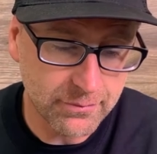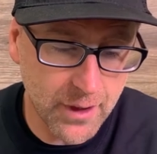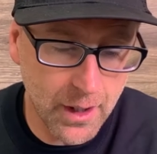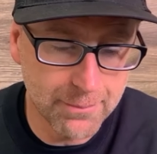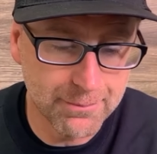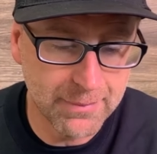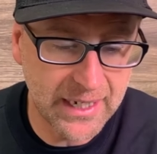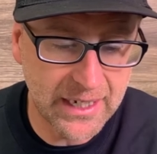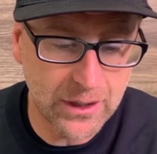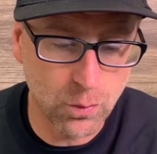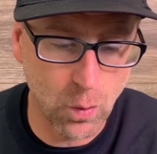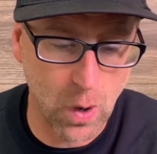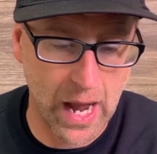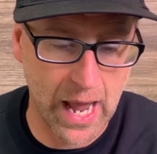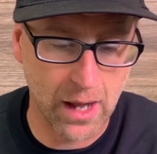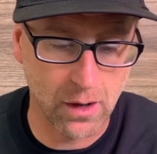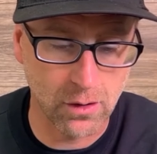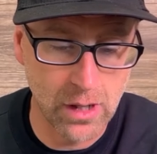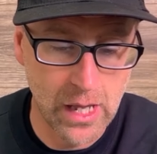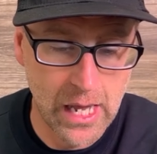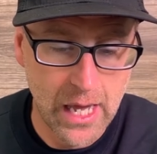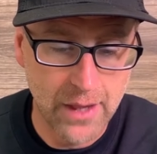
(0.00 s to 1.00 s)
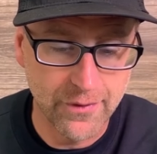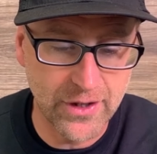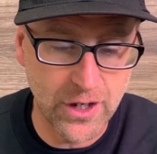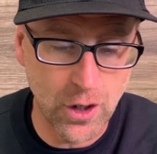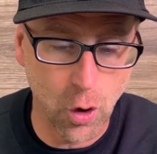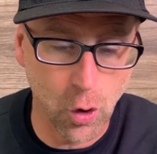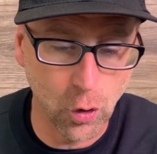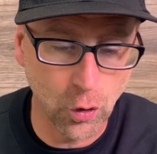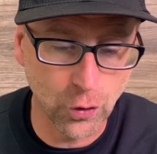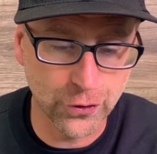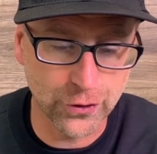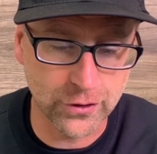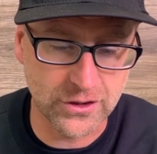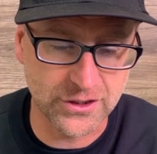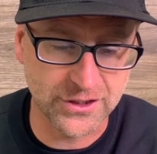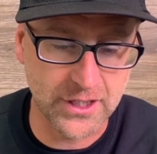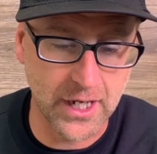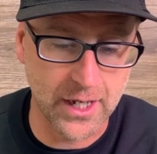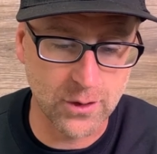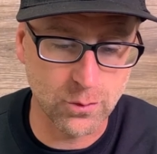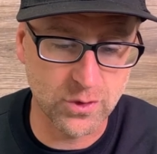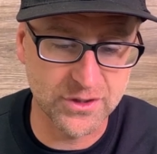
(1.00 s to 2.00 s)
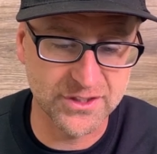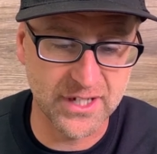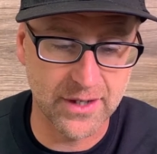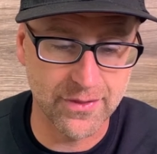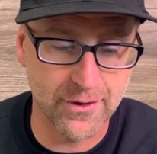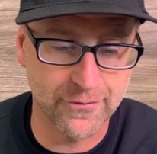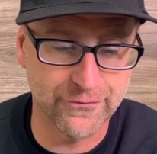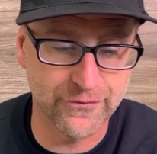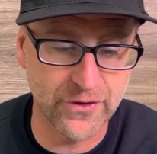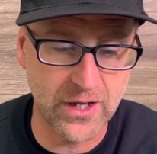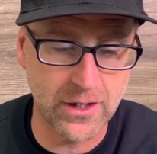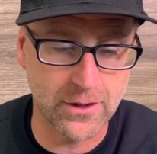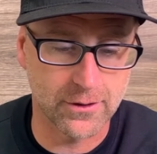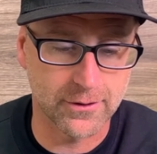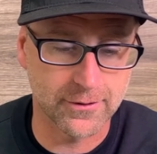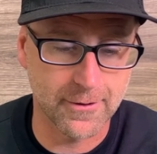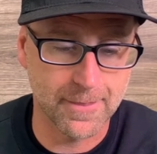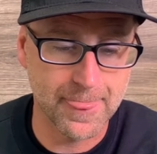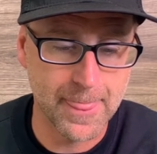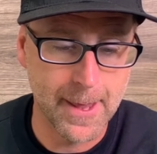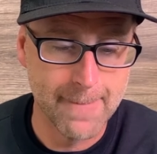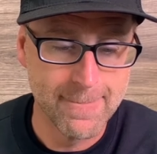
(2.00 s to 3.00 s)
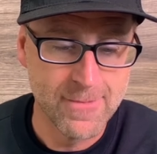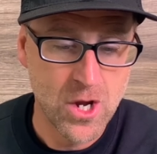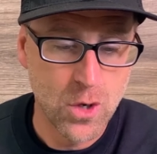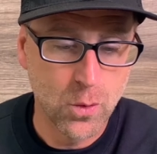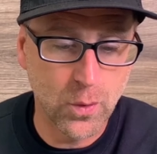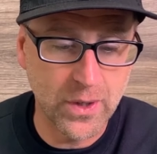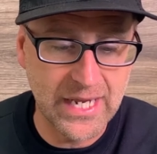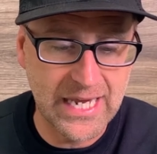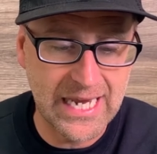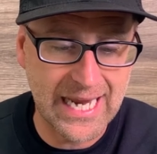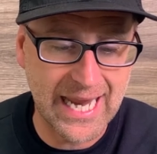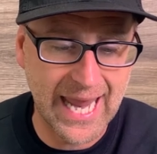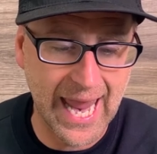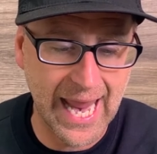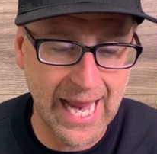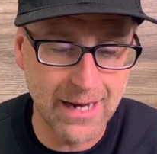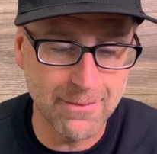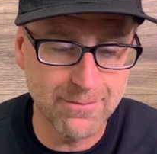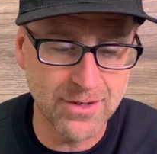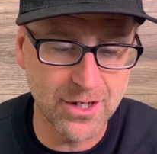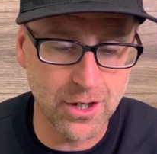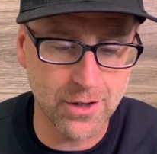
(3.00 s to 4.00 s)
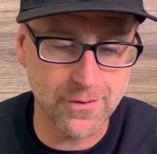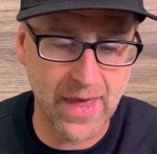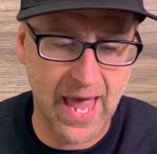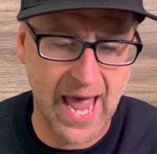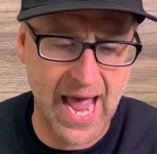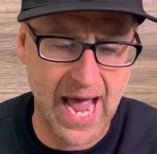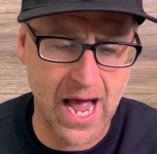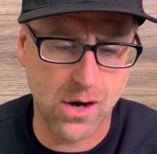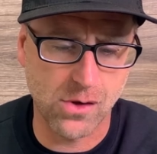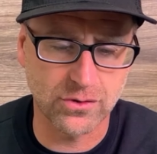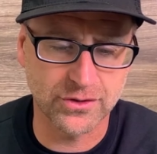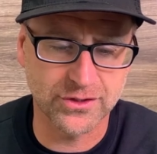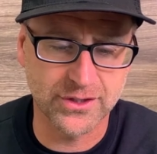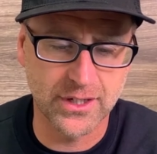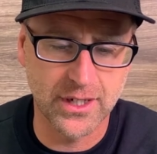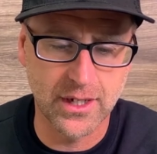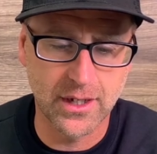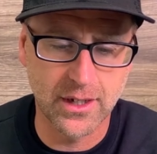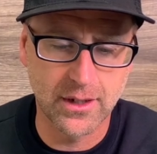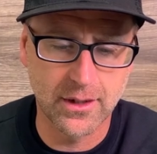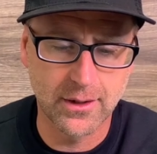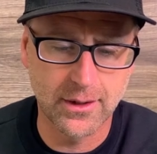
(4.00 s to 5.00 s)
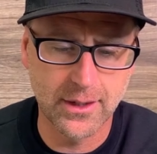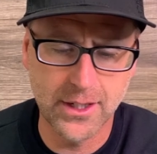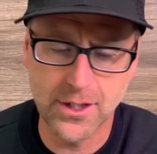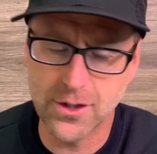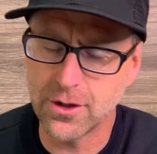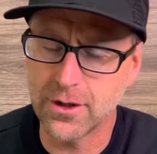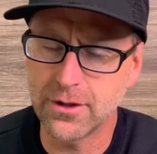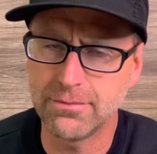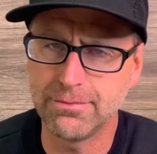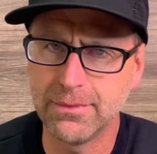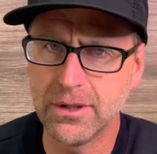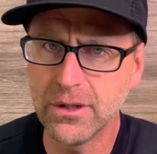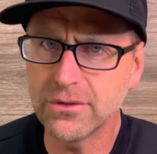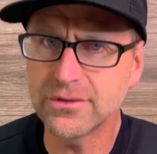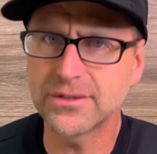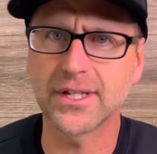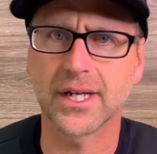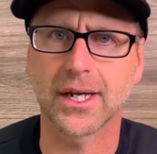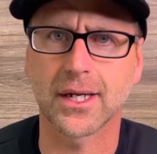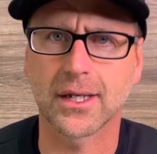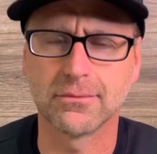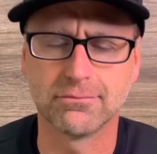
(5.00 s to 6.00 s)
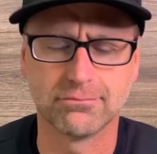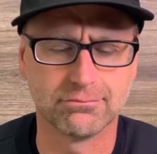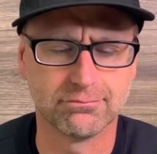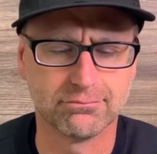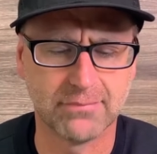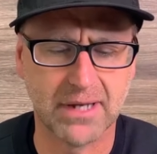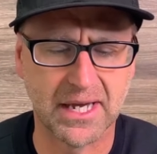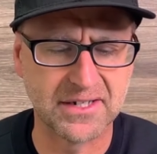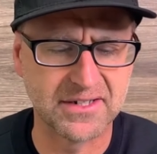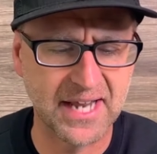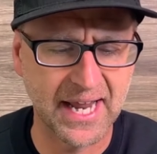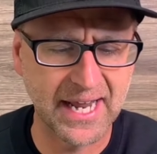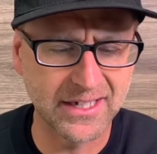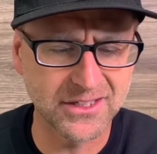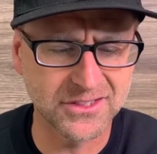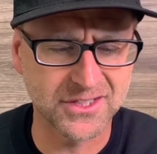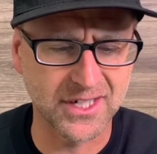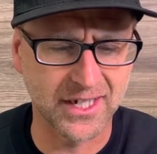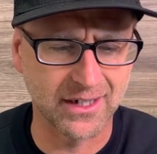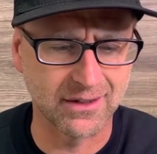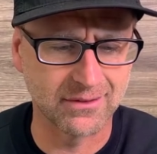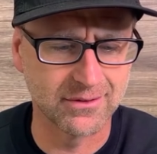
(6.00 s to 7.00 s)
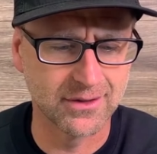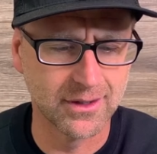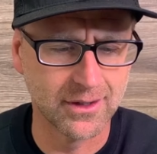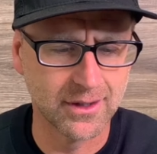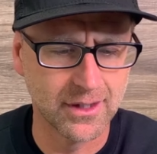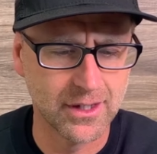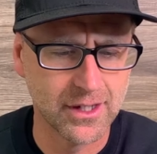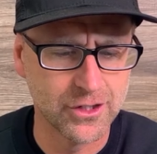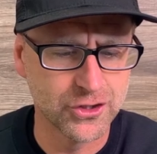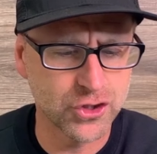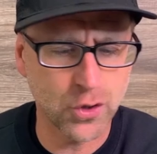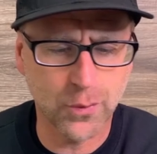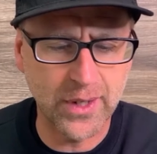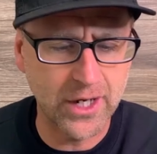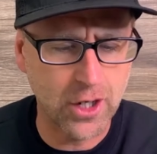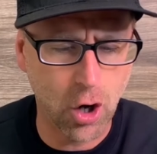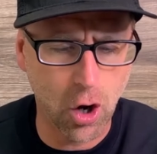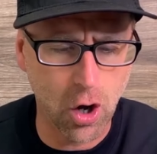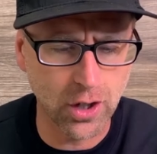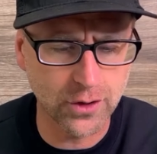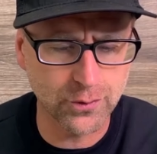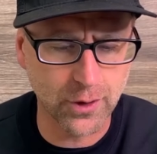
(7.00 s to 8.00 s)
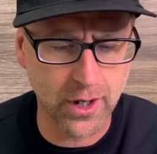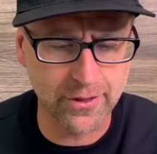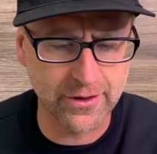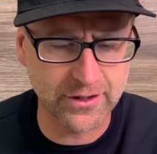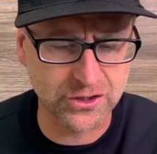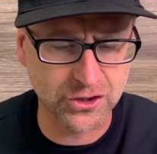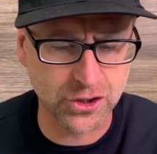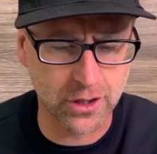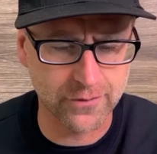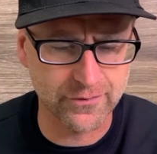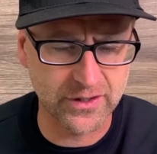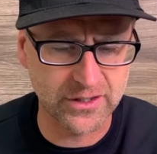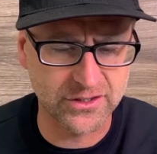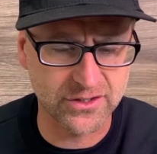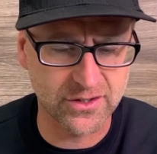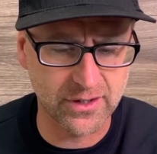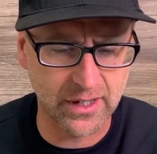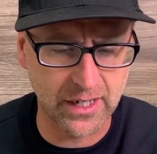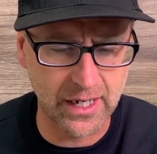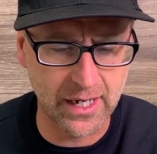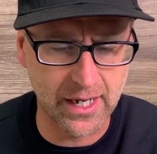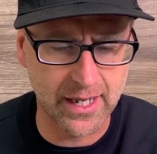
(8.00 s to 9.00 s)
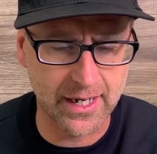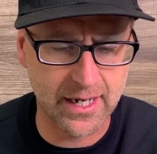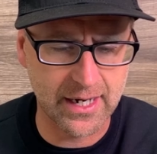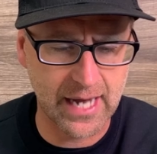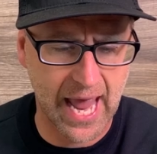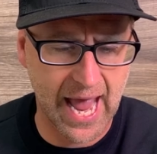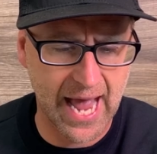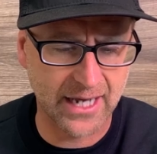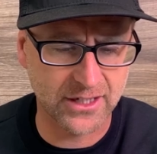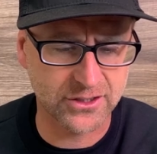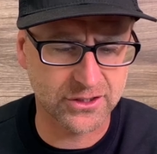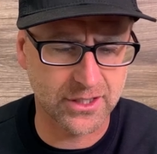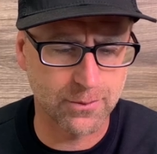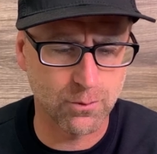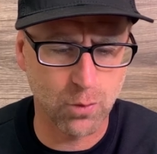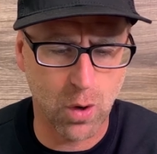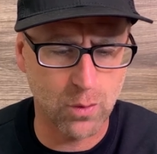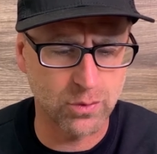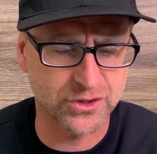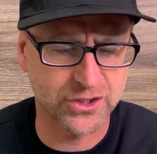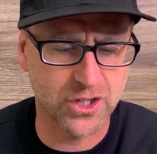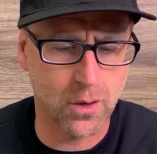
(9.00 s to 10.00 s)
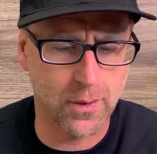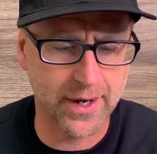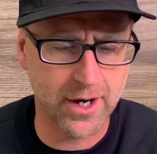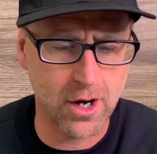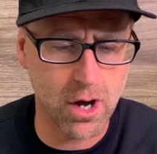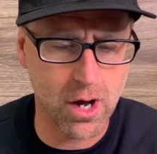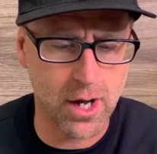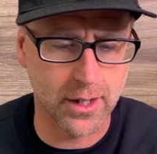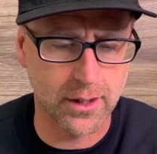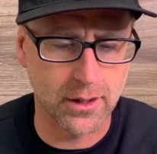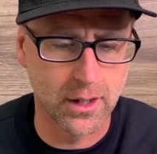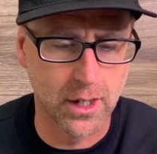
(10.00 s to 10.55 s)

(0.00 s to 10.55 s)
Meanwhile, the older son was in the field. When he came near the house, he heard music and dancing. So he called one of the servants in and asked him what was going on.